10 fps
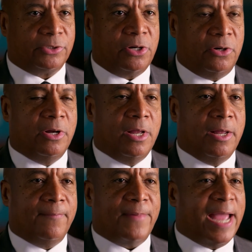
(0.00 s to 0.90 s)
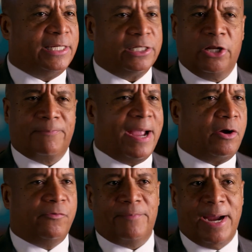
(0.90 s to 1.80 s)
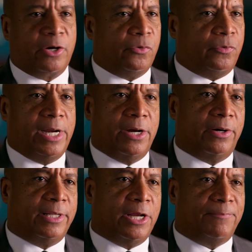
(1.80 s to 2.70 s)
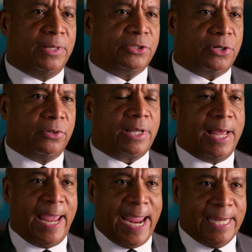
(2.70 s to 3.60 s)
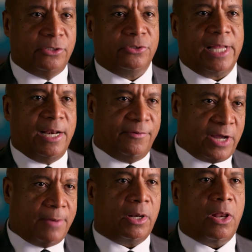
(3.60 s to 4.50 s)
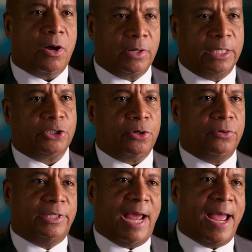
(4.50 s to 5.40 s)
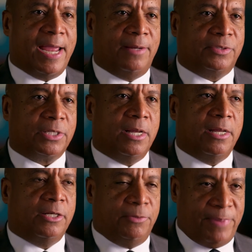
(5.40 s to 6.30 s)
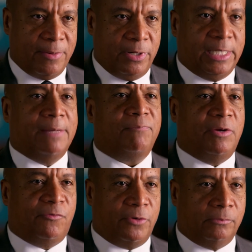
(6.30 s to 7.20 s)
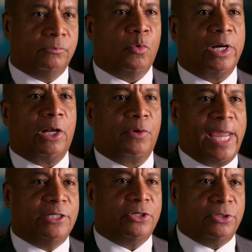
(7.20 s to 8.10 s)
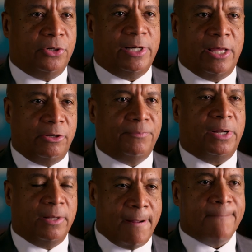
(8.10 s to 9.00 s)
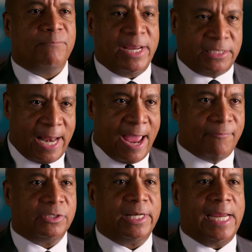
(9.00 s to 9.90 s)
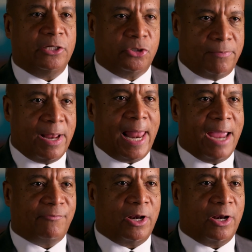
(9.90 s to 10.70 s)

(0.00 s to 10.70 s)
So I just look back over my career, and there have been certain kind of angels that have come along at certain times to be able to get me from one location to another. But Mike Slive was an angel in my life.